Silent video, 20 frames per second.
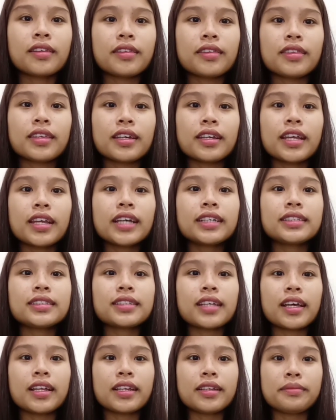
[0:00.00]
The next
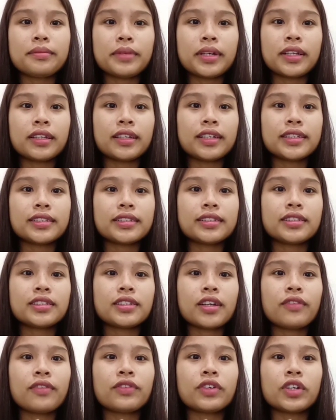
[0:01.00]
element is the
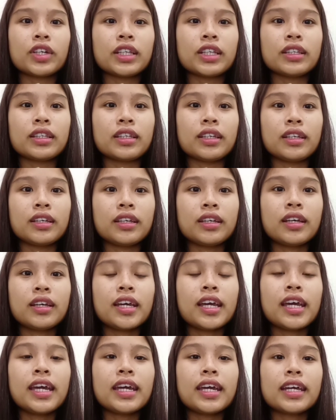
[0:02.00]
sovereignty.
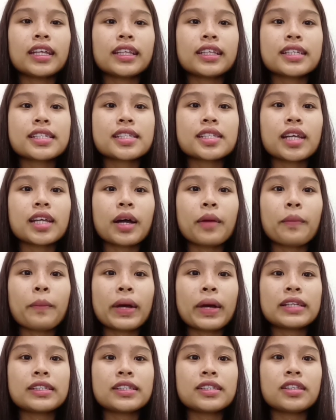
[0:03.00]
It is the
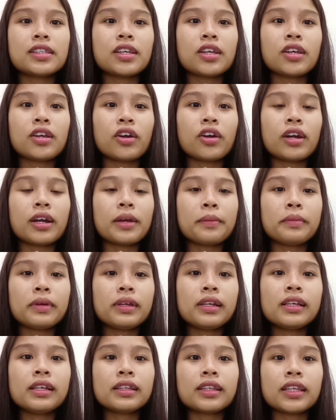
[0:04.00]
capacity or
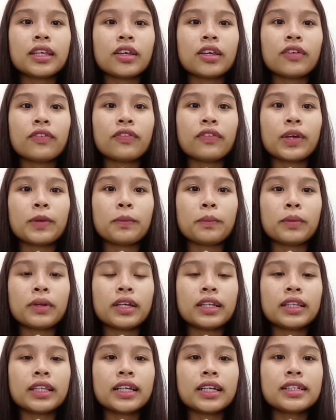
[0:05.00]
ability of a
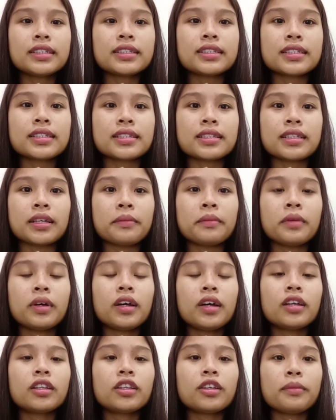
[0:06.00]
political system
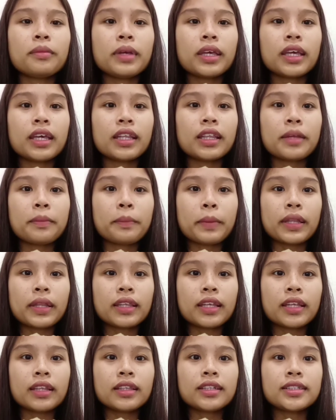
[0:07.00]
to make
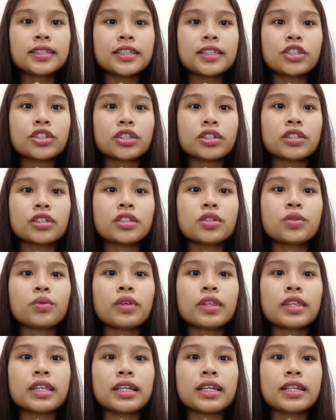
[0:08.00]
independent decisions
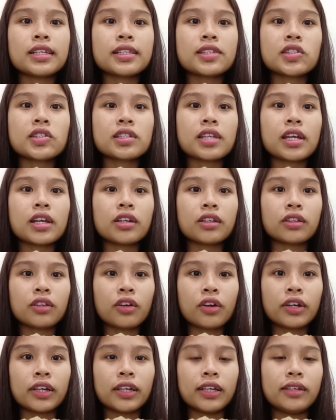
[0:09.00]
within its
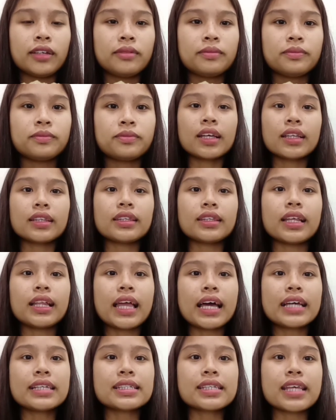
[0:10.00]
territory. The
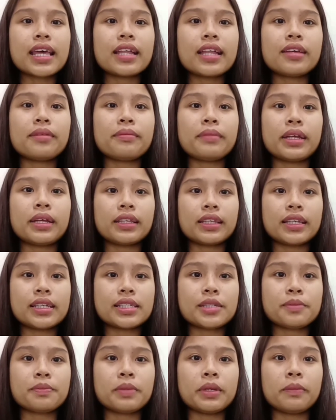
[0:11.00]
last element is
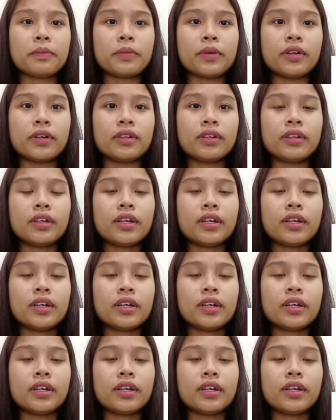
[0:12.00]
people.